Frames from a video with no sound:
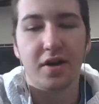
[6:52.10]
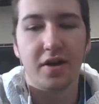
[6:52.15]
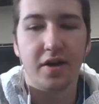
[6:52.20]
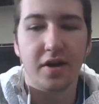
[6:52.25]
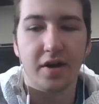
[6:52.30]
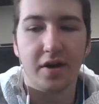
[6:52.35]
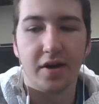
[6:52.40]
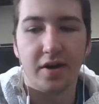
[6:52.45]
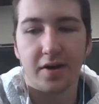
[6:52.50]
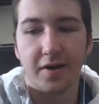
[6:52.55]

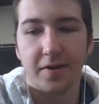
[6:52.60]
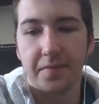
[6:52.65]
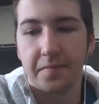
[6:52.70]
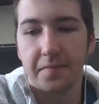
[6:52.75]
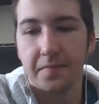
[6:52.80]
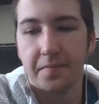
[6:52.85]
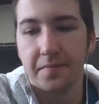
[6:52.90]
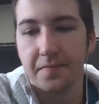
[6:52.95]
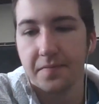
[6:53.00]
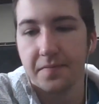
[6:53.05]
But
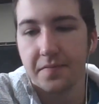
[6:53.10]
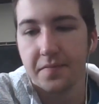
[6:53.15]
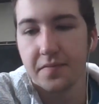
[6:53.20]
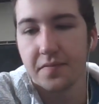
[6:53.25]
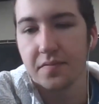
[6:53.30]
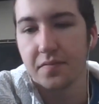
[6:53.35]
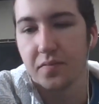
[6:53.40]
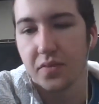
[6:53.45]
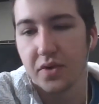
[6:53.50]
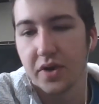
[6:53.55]

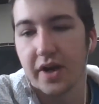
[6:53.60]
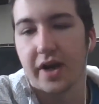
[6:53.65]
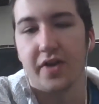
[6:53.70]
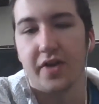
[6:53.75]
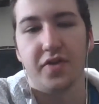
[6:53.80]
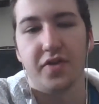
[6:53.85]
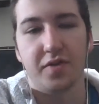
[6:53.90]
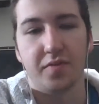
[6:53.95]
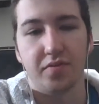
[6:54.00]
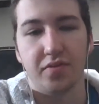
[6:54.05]
yeah, I
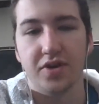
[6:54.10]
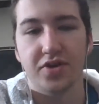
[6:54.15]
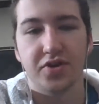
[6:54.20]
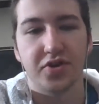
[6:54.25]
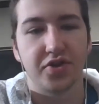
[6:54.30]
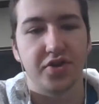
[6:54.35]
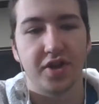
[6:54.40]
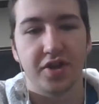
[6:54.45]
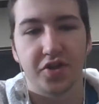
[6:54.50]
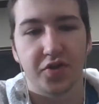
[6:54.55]
think Blazers
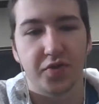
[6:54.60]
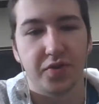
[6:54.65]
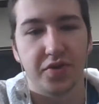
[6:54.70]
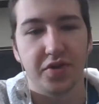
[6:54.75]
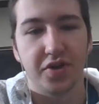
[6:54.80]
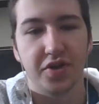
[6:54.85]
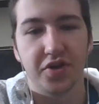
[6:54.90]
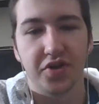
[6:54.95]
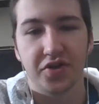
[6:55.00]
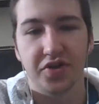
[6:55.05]
take this one
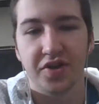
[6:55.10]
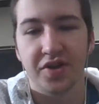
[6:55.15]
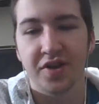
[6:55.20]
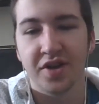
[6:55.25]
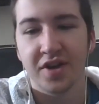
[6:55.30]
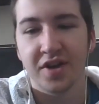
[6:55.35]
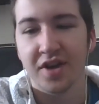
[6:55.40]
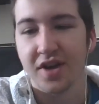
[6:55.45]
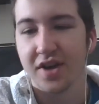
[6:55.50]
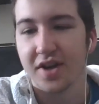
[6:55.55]
easily.
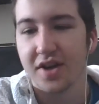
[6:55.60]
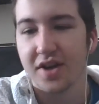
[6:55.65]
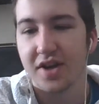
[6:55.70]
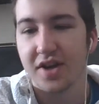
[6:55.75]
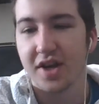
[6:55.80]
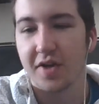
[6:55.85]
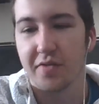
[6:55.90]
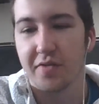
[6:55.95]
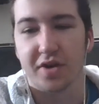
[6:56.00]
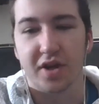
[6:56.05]

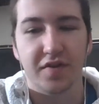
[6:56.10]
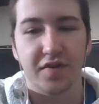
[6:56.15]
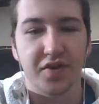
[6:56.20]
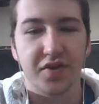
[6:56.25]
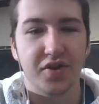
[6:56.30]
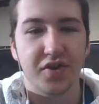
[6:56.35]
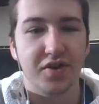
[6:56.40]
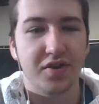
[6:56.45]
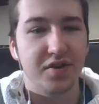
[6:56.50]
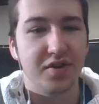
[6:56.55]
If we're
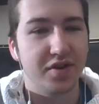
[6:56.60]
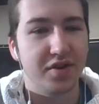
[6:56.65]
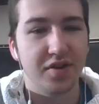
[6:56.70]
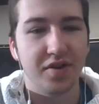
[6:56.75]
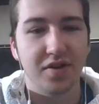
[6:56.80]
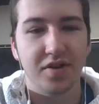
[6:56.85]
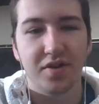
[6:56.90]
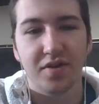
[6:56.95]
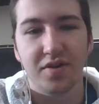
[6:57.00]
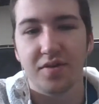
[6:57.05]
giving
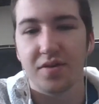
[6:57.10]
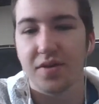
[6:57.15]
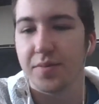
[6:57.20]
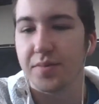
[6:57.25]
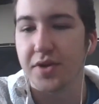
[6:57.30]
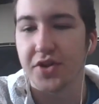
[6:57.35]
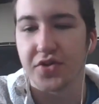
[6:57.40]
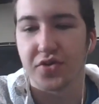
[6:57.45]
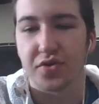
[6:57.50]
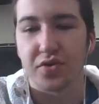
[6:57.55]
the
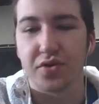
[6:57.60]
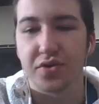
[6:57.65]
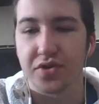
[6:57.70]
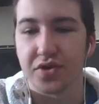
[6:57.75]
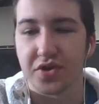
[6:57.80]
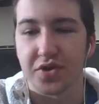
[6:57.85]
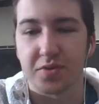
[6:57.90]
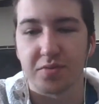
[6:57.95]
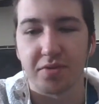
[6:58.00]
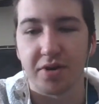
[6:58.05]
Pizza Rolls a
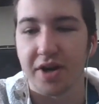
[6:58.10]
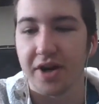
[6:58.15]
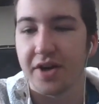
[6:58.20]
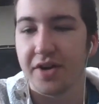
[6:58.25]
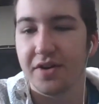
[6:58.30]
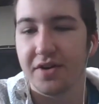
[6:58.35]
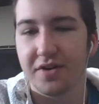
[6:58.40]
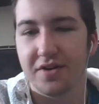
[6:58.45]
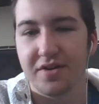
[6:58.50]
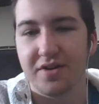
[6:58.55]

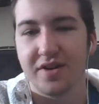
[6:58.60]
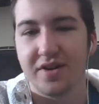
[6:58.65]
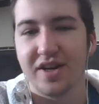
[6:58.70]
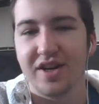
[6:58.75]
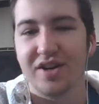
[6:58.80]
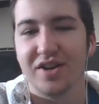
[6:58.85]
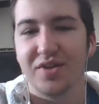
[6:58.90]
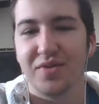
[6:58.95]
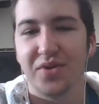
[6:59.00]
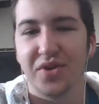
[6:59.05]
spread, I
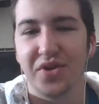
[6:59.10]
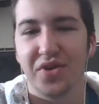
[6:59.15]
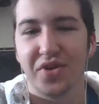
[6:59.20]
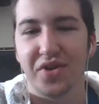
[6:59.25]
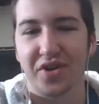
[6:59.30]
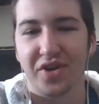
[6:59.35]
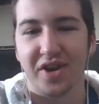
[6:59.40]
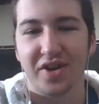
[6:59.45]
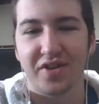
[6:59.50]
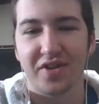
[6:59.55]
don't know what you're
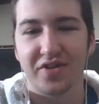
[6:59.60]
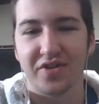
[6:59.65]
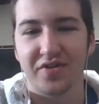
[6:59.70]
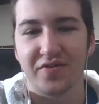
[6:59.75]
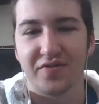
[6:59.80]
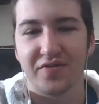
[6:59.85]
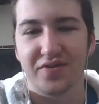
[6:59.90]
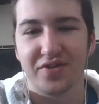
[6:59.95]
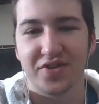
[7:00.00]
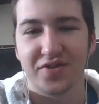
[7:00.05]
looking at
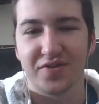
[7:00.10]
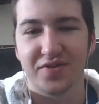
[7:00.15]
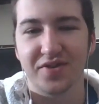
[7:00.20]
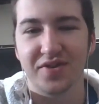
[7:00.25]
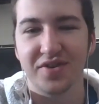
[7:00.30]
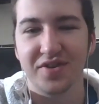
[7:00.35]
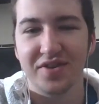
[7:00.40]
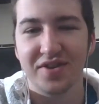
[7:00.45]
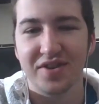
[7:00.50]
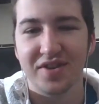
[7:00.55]
for this one.
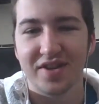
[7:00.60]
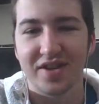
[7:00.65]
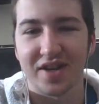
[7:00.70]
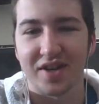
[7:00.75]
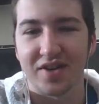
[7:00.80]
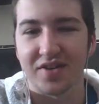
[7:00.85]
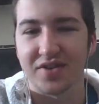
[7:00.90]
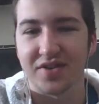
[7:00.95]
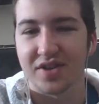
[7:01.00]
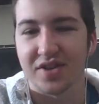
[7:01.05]
I
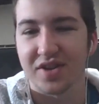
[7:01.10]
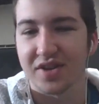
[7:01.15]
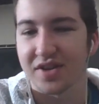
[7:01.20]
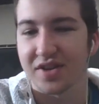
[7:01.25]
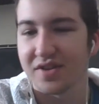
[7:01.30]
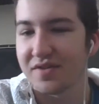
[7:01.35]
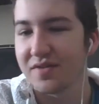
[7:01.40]
would say like